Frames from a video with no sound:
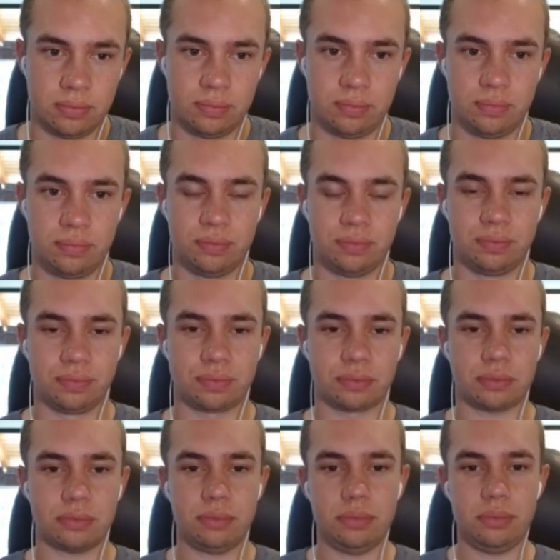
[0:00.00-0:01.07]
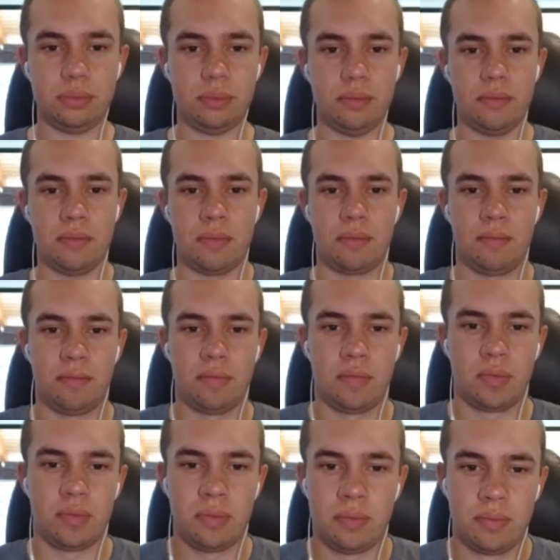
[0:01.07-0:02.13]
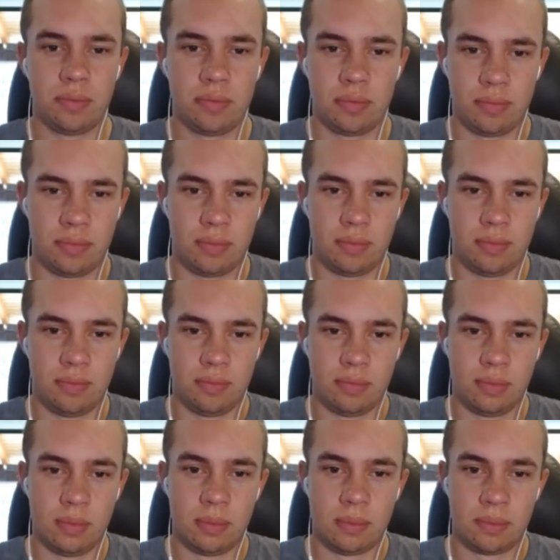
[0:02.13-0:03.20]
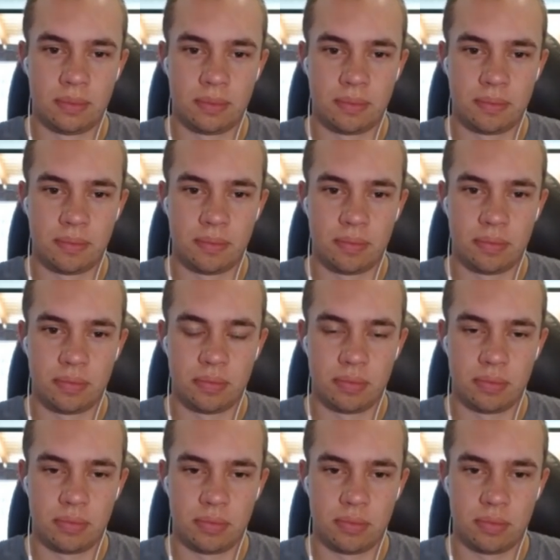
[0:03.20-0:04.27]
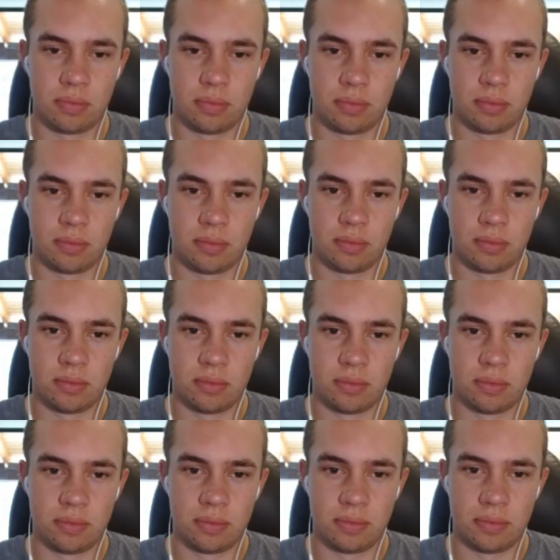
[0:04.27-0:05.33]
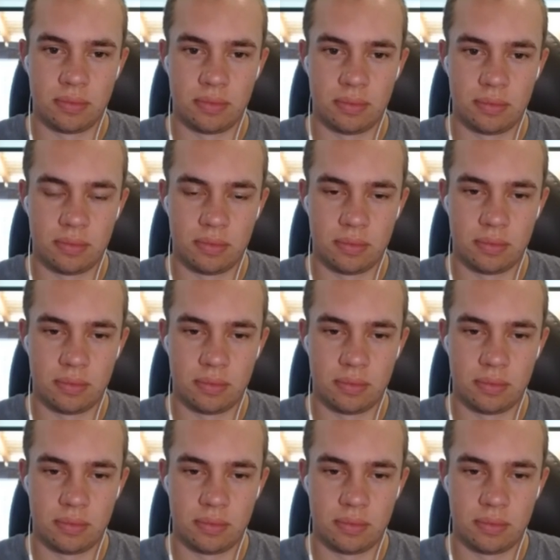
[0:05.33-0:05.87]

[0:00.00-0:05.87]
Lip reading: [no speech]